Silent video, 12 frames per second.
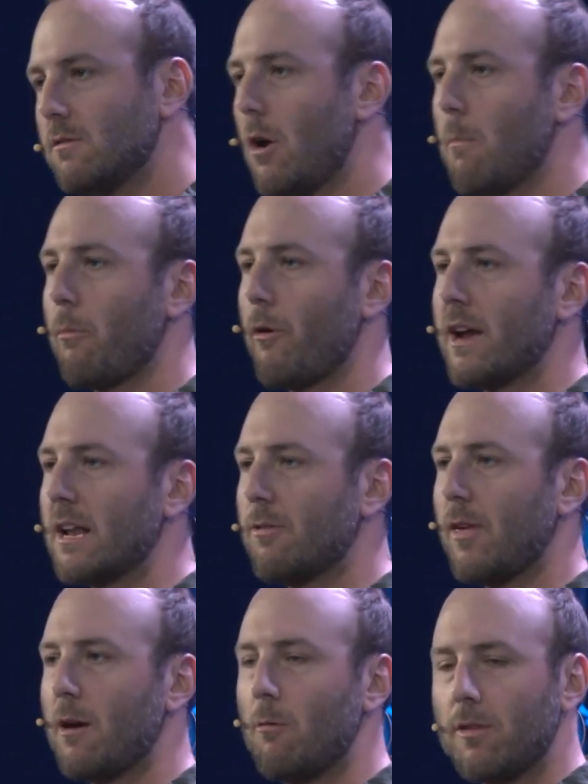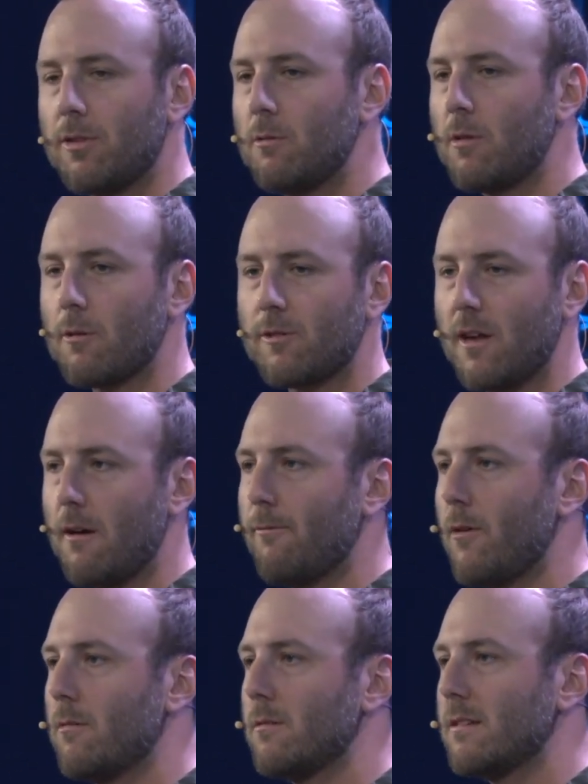Don't bring anything with you, no cell
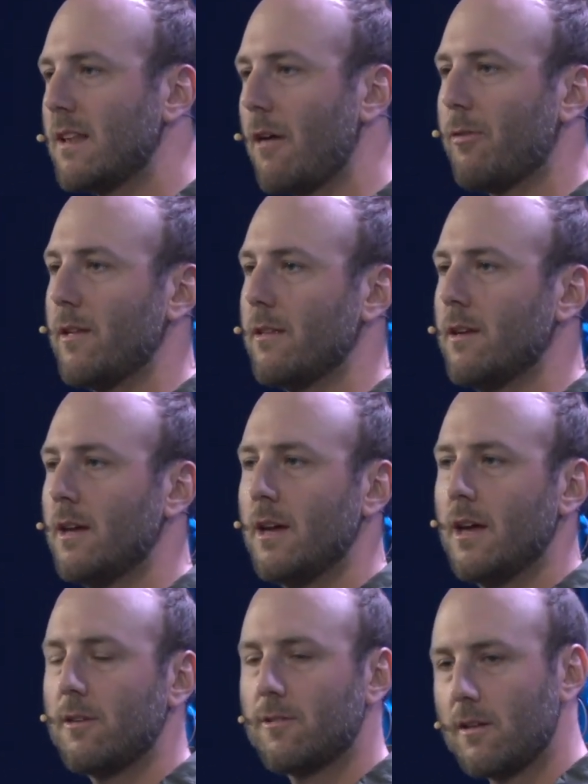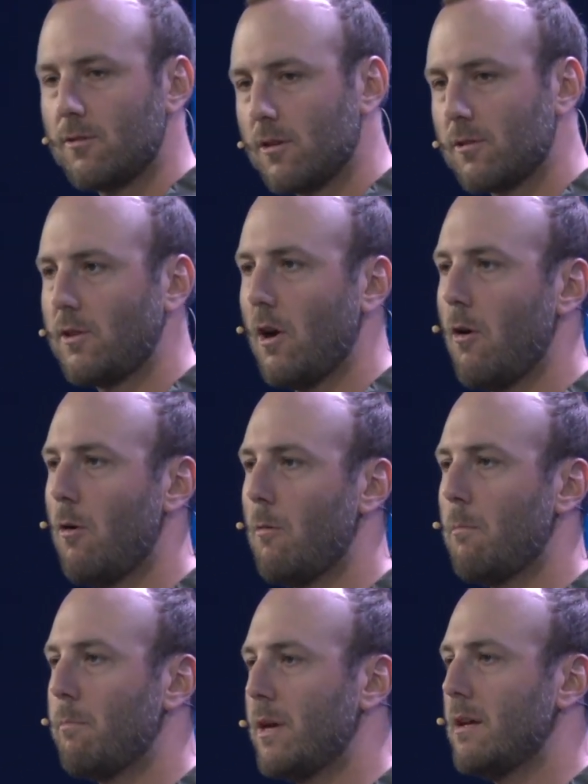phone, nothing. He said, just
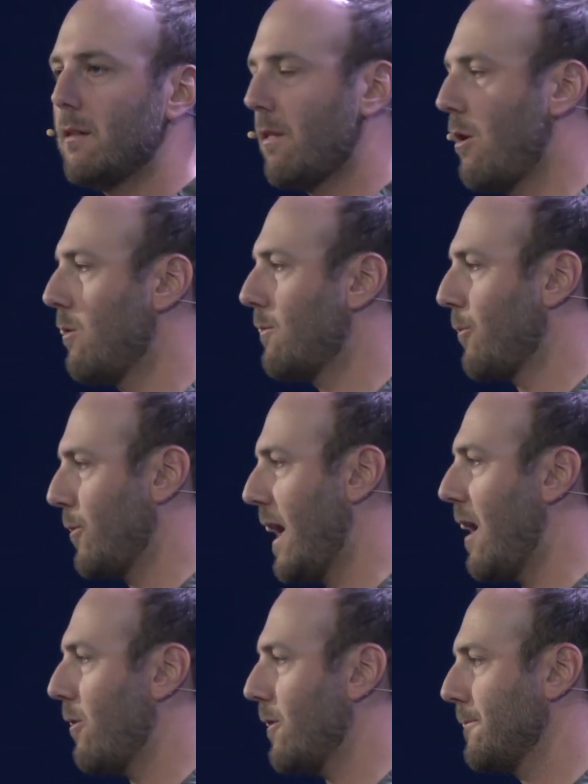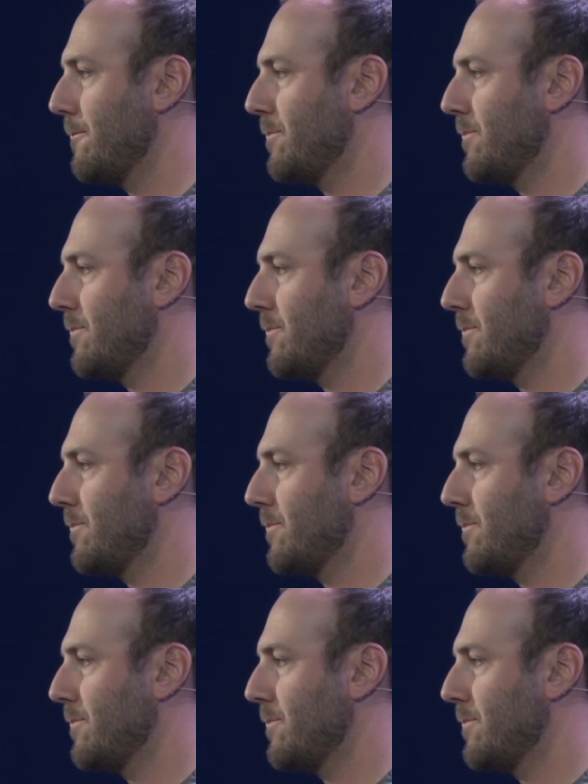go be alone for an hour.